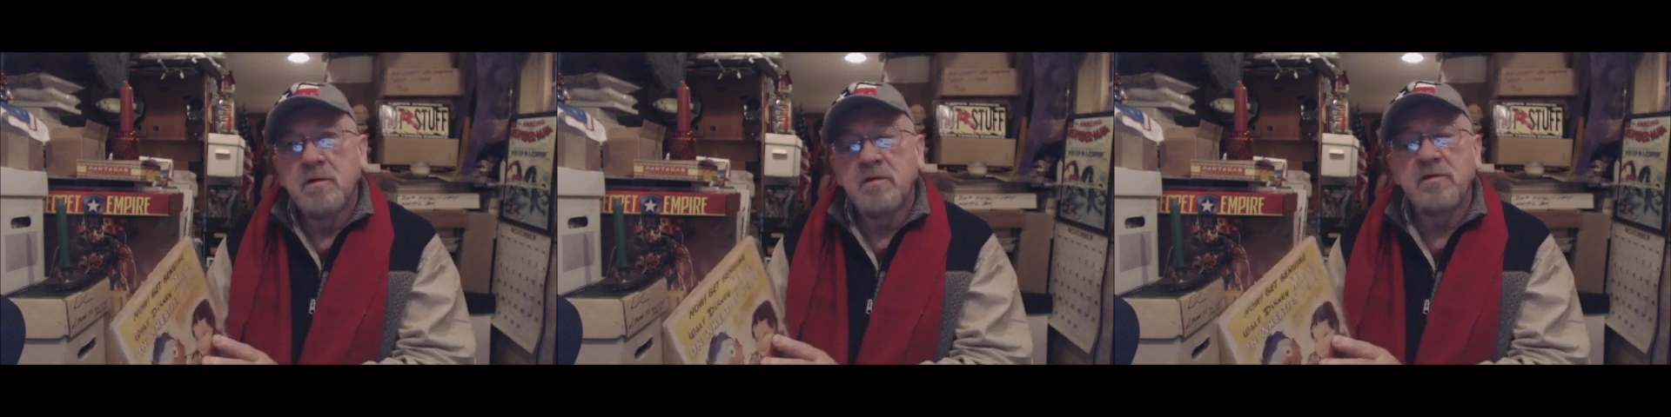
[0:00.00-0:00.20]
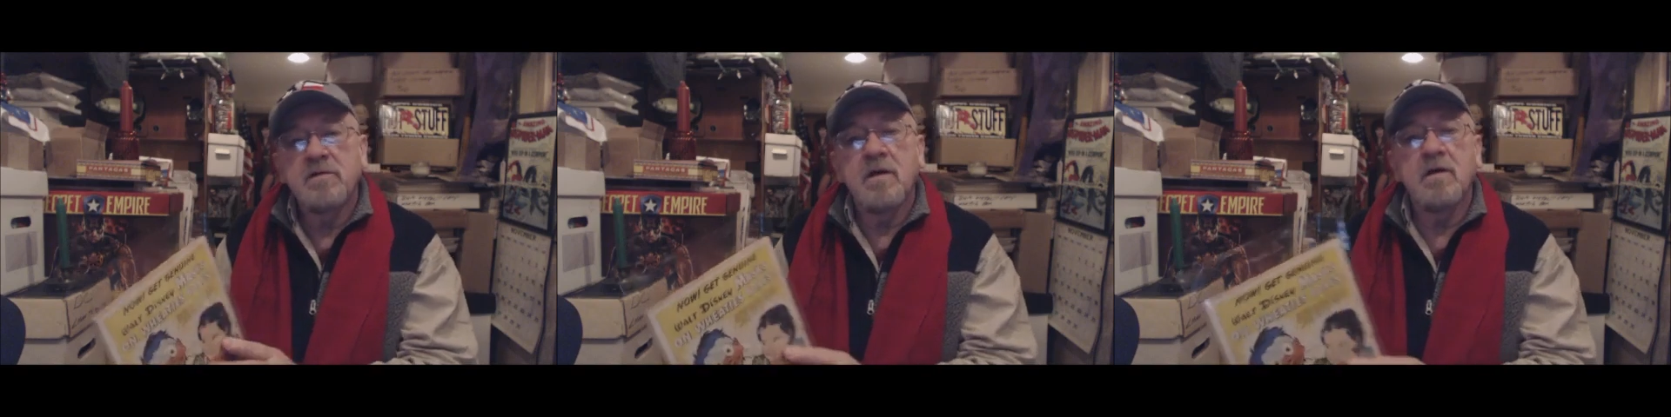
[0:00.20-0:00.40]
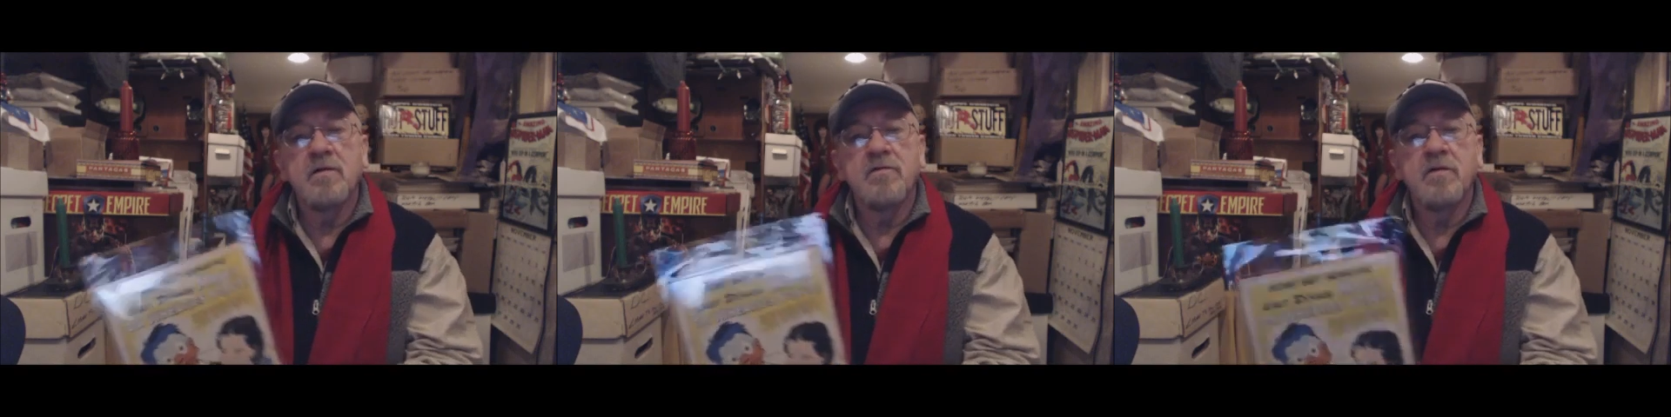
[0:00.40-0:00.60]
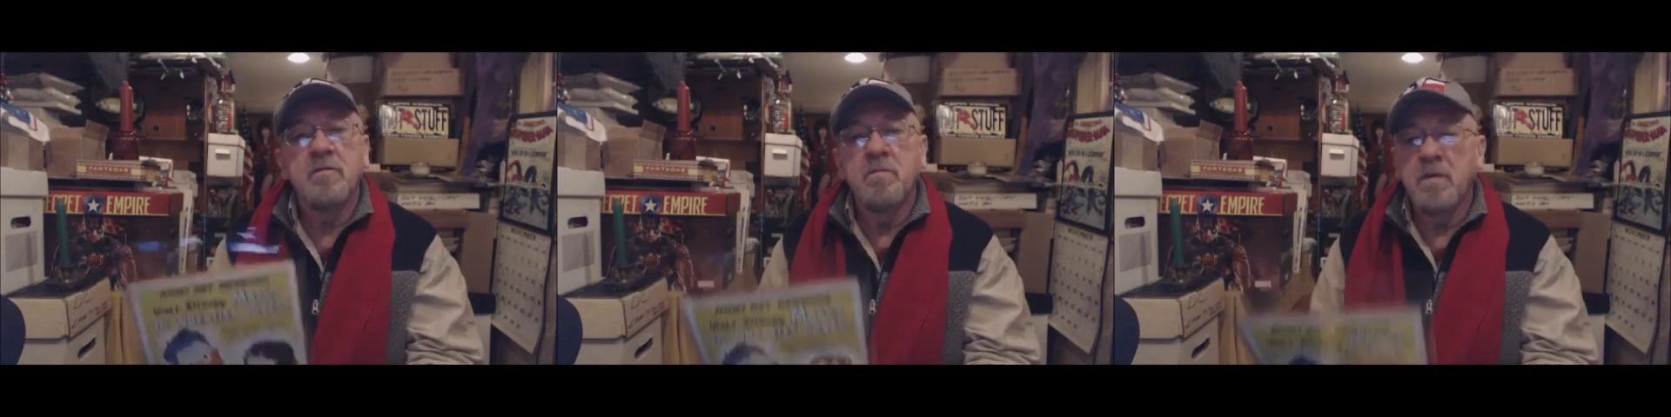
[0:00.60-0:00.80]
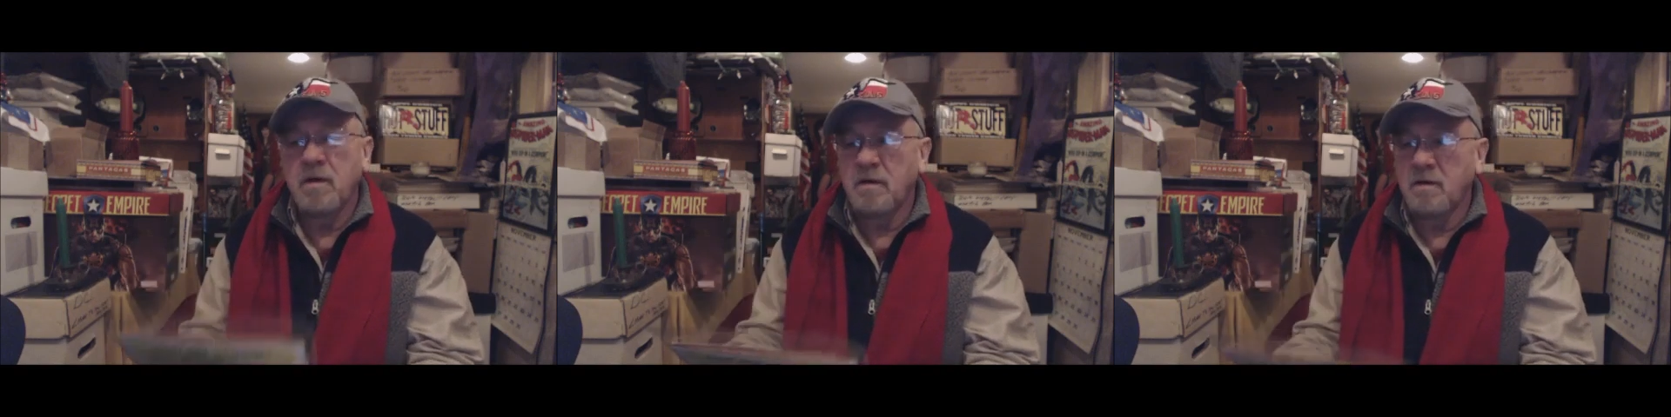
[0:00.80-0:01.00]

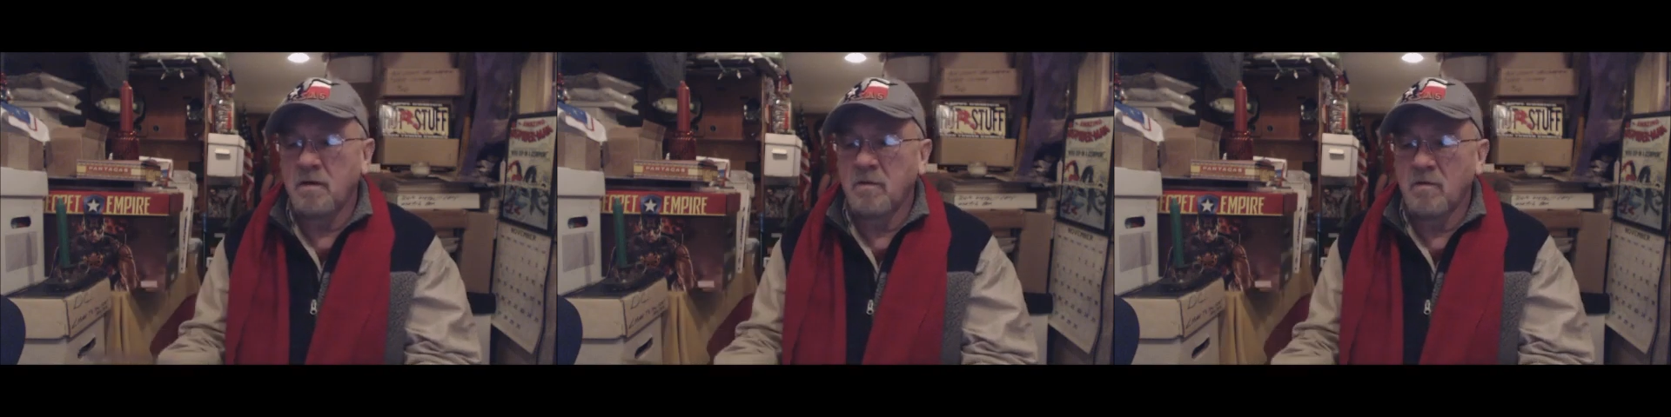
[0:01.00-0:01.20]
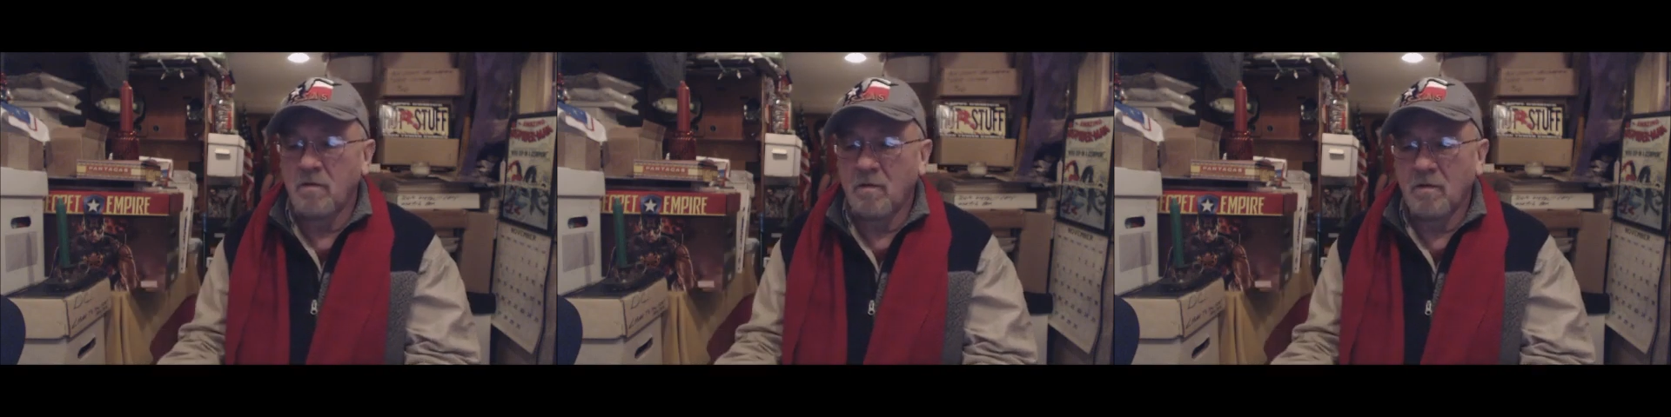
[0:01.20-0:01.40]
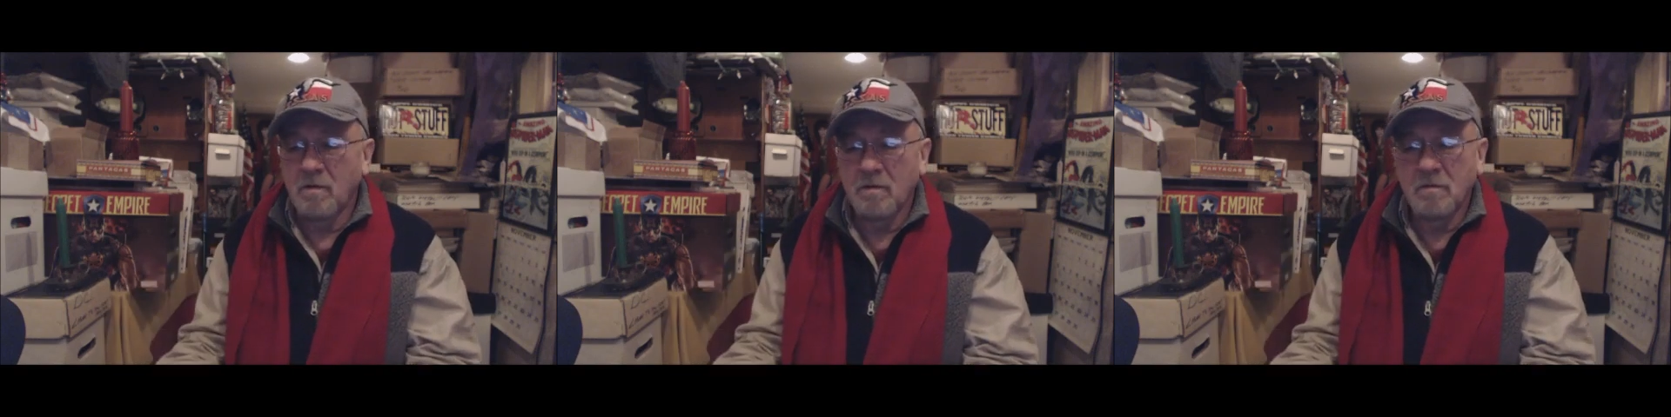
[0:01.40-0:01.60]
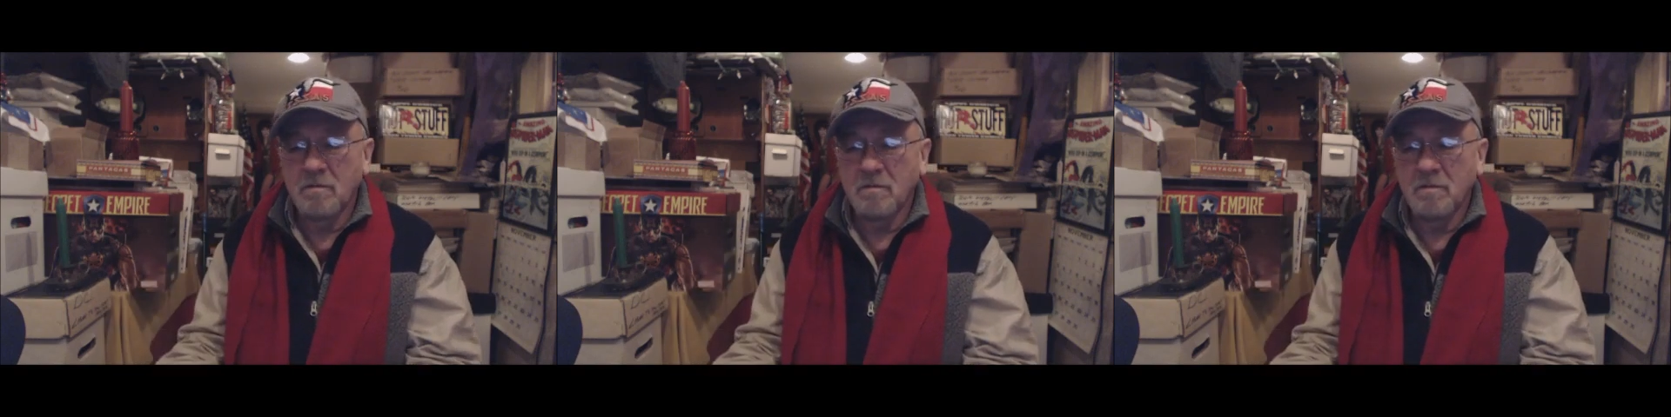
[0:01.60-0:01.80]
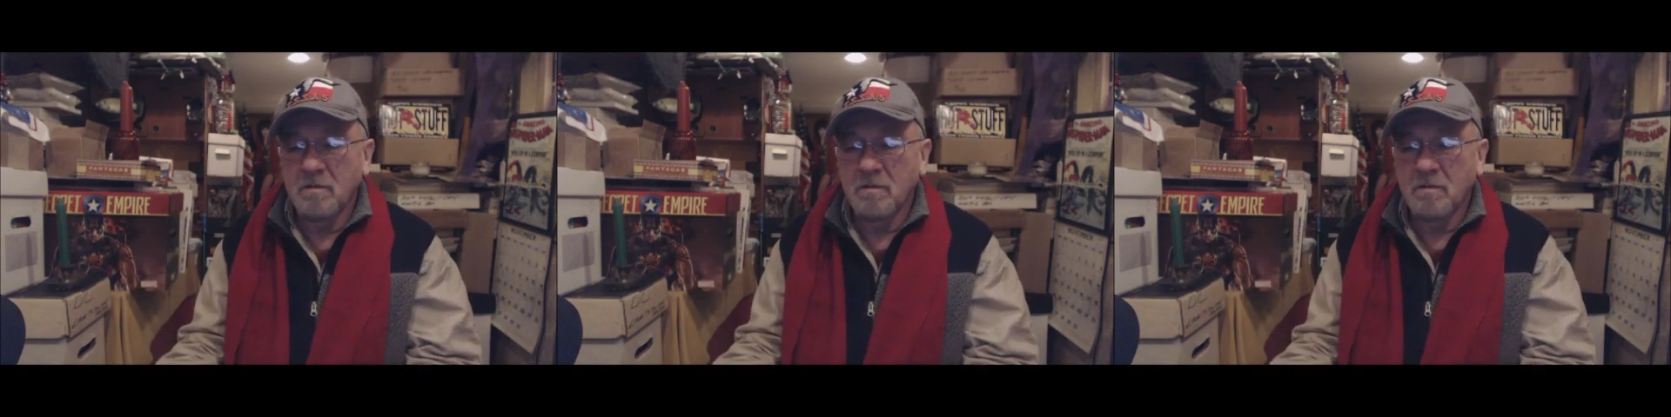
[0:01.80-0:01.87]
nostalgic meaning, or